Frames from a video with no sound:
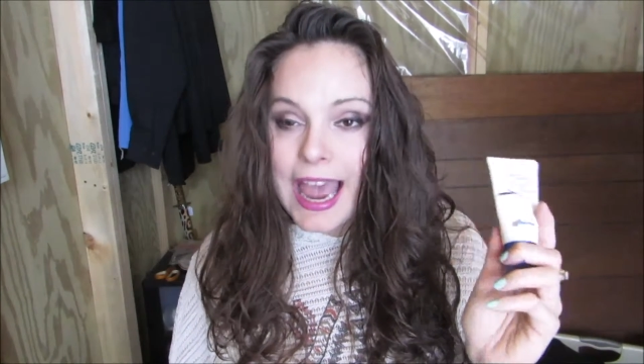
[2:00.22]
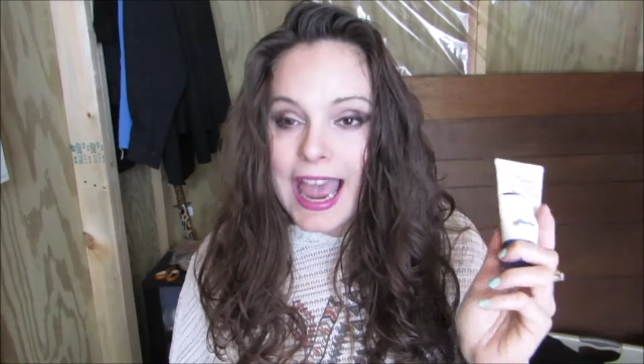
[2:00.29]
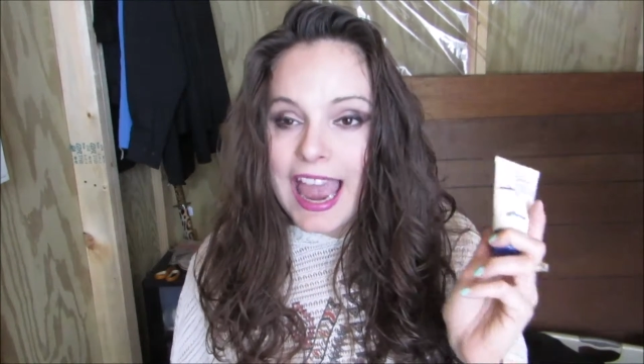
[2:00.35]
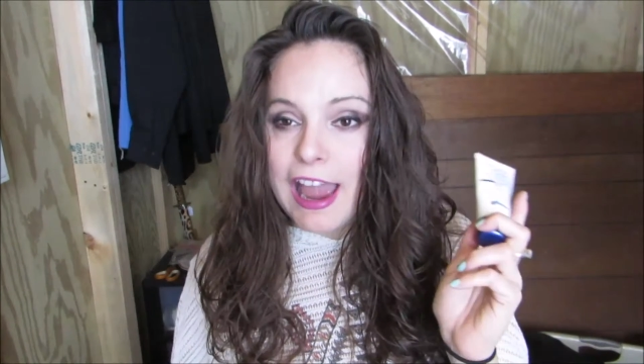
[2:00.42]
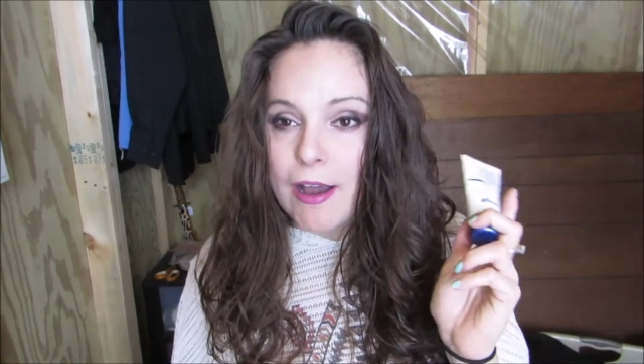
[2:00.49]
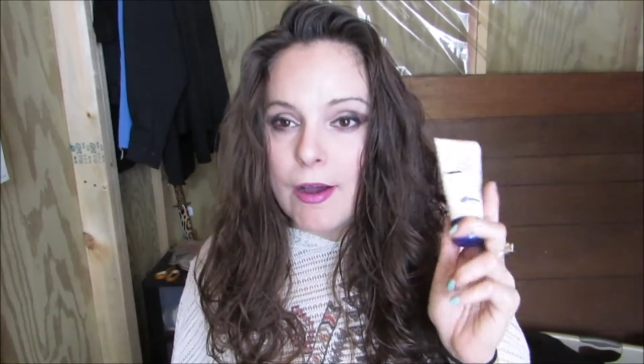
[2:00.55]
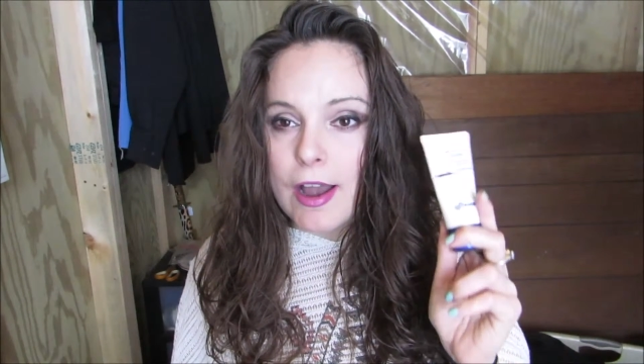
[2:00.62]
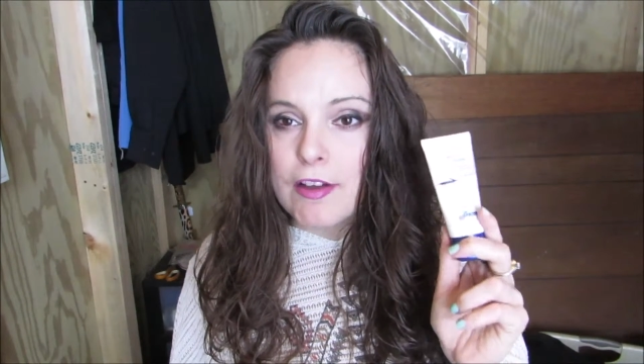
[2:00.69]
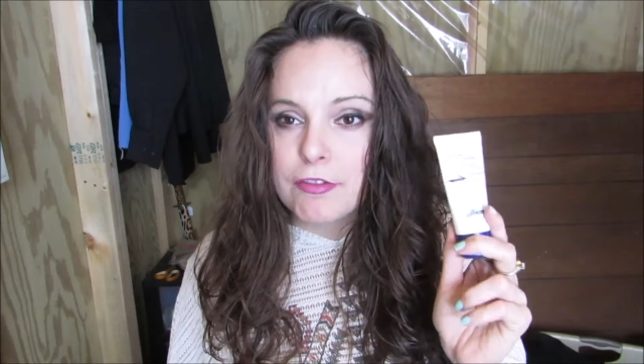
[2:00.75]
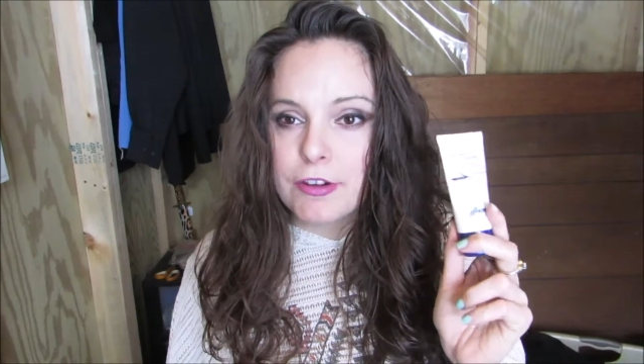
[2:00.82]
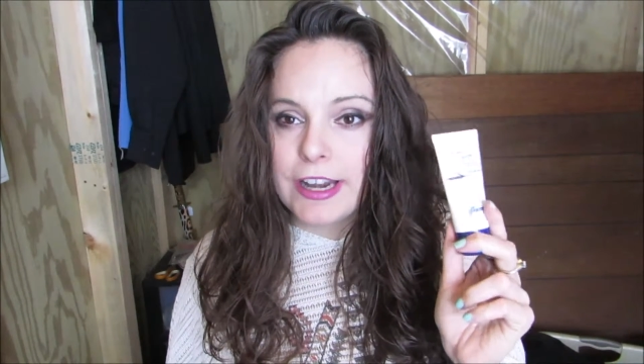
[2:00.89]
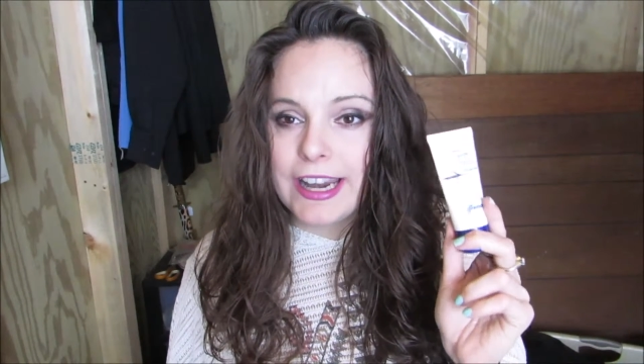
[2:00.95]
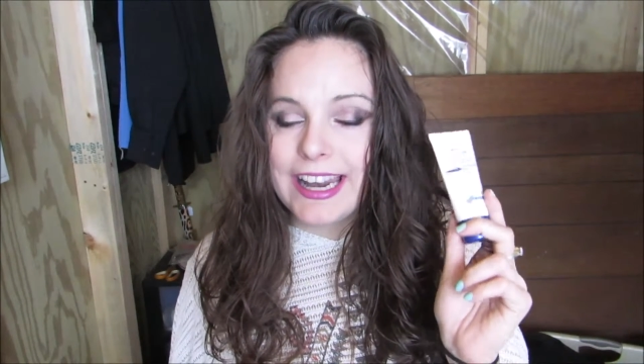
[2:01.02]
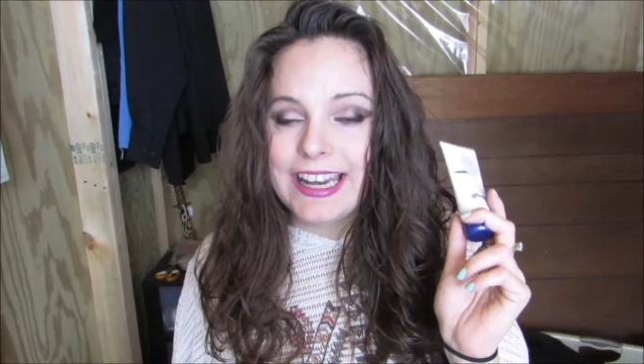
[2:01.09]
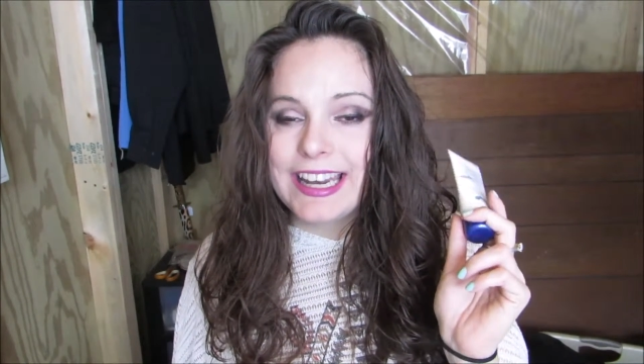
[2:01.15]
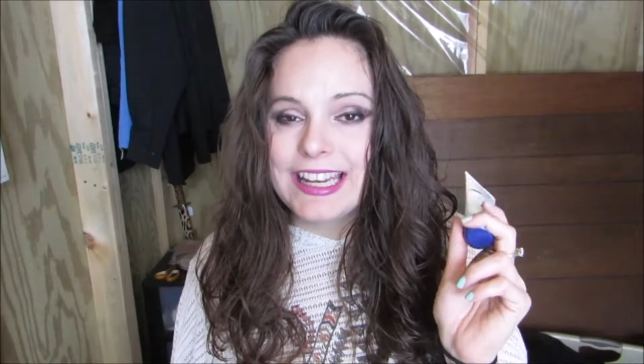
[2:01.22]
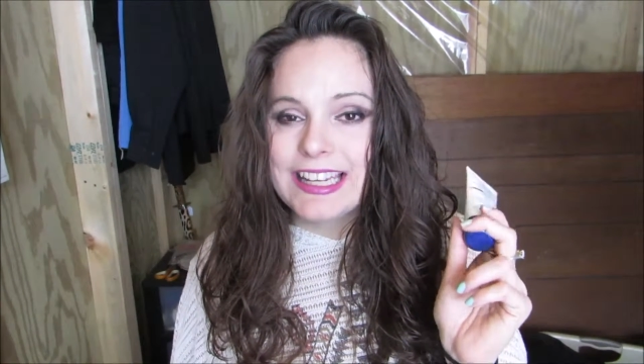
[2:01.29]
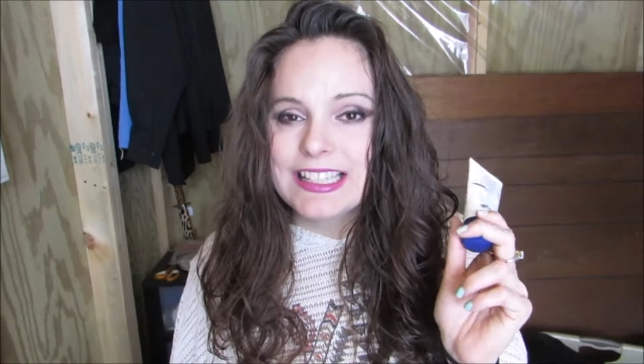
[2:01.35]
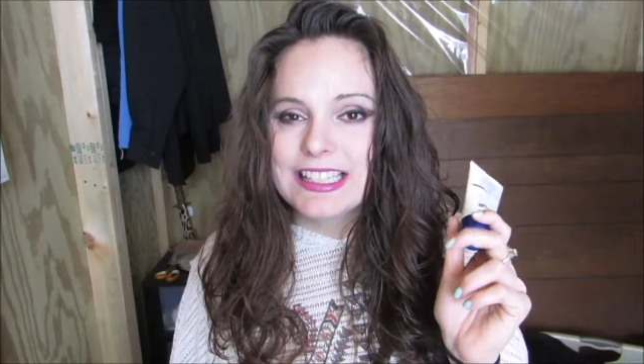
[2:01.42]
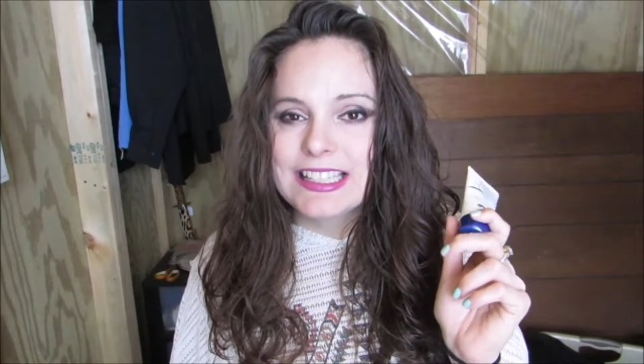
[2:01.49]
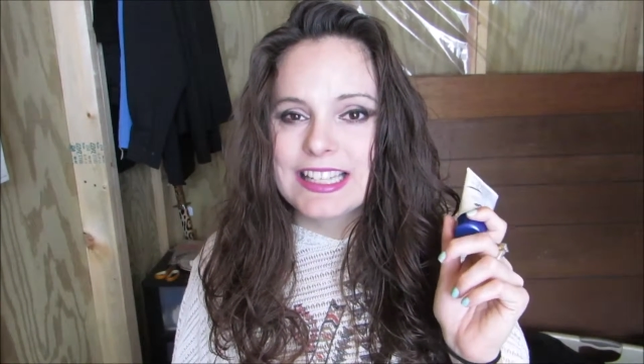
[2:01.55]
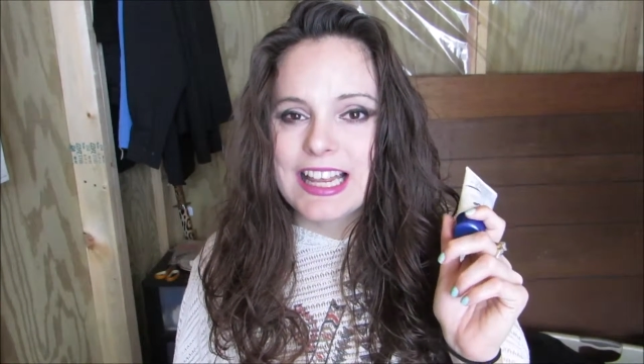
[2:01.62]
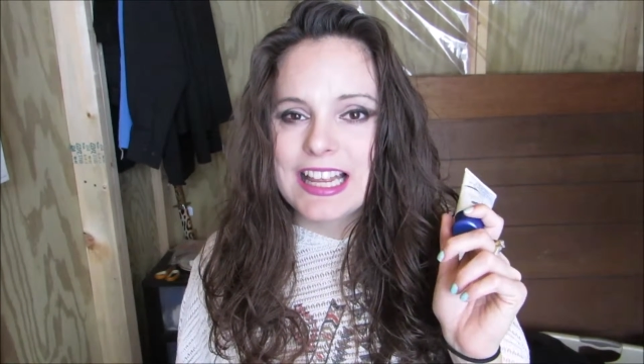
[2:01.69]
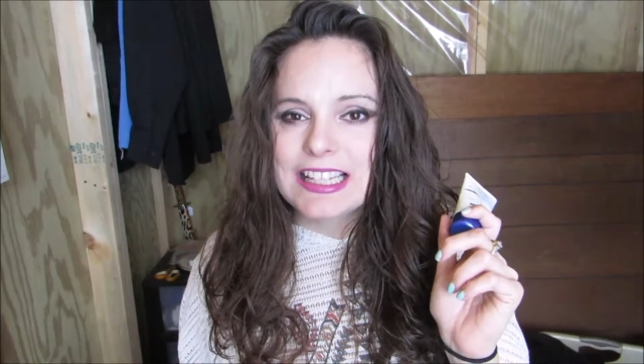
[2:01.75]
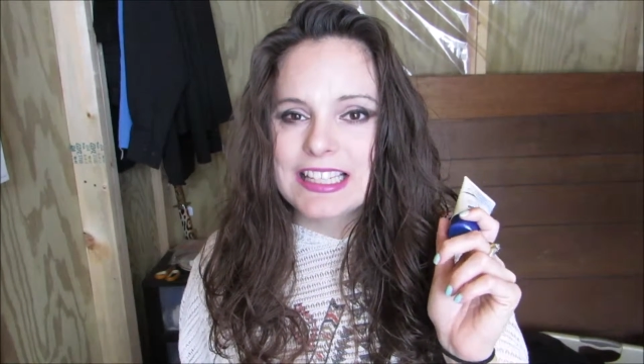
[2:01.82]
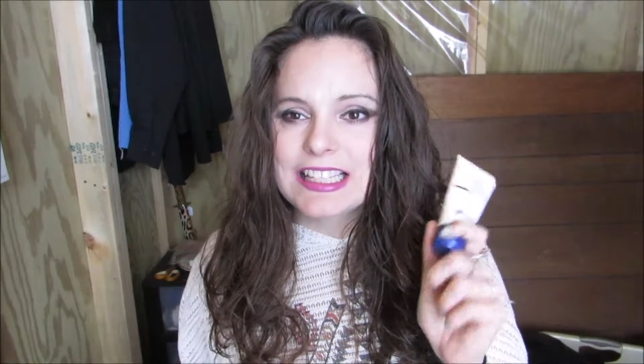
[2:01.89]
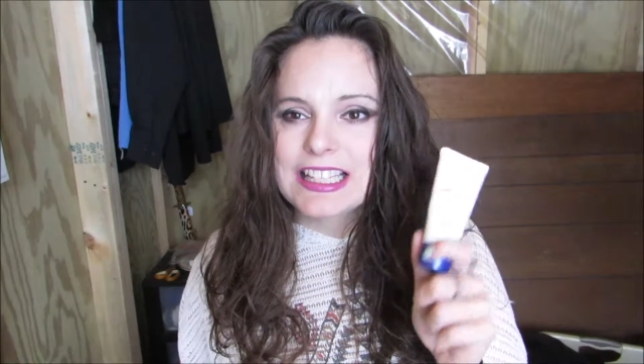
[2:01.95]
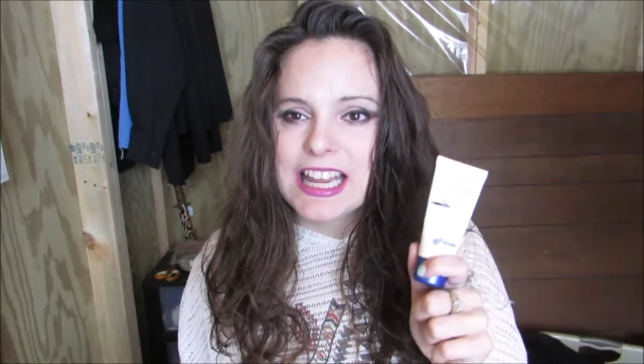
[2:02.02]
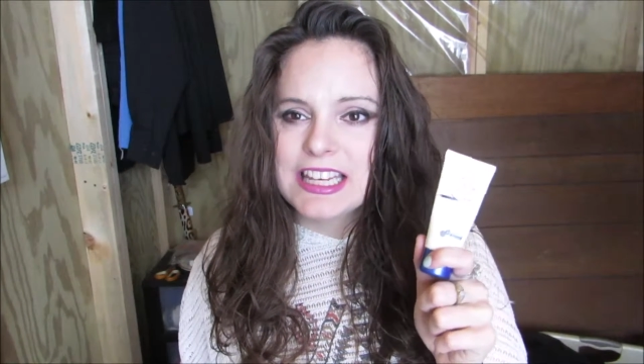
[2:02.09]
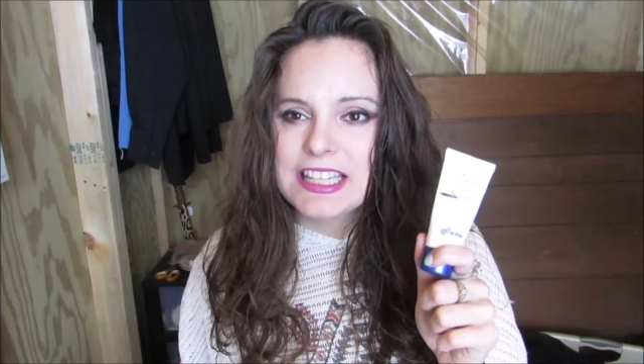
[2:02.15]
However, it is
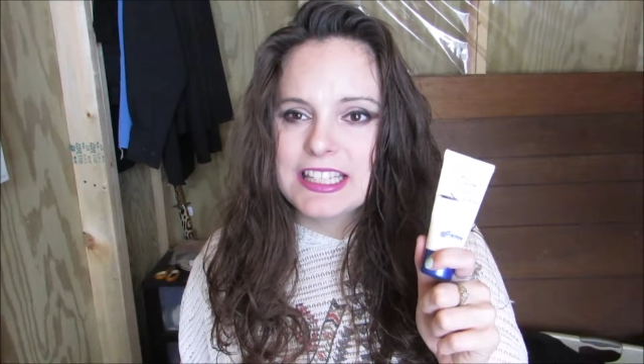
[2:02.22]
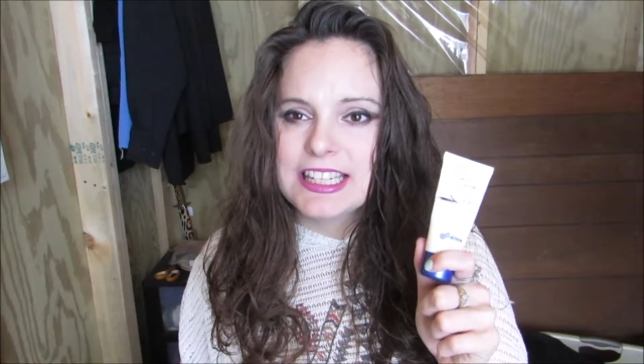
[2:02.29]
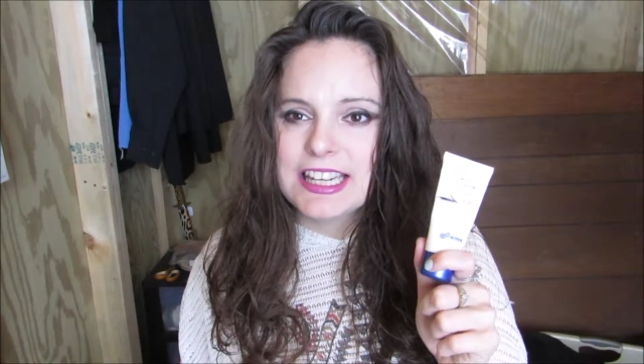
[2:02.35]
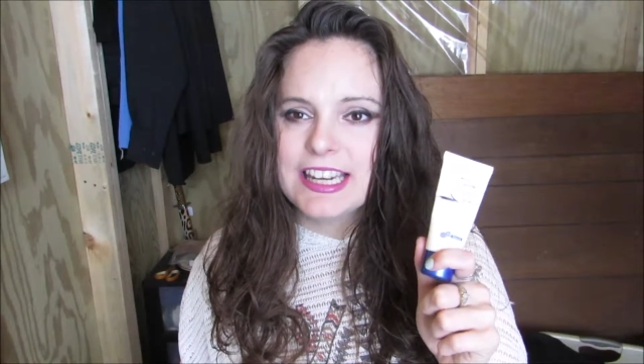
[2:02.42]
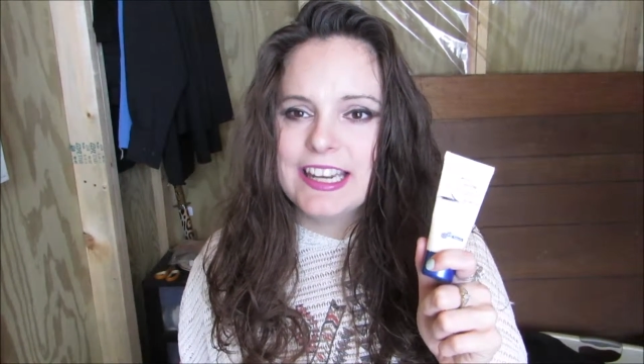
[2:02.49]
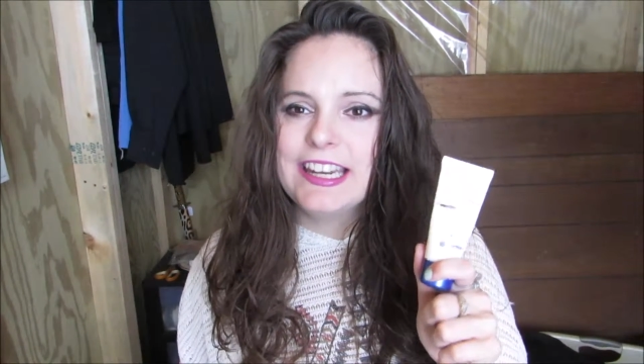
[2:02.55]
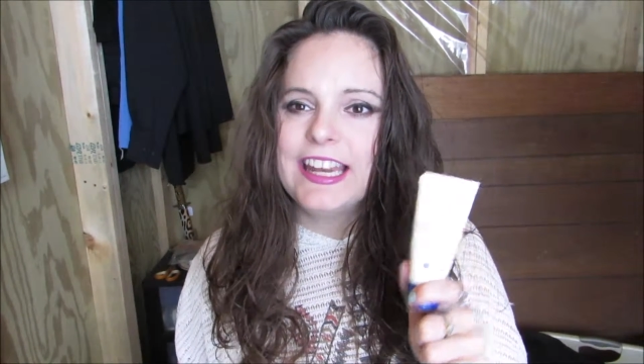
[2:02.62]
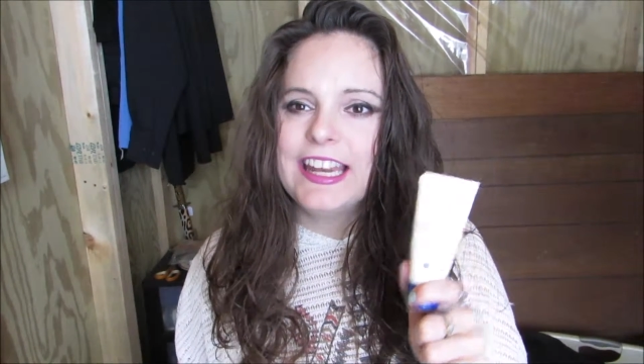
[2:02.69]
scented,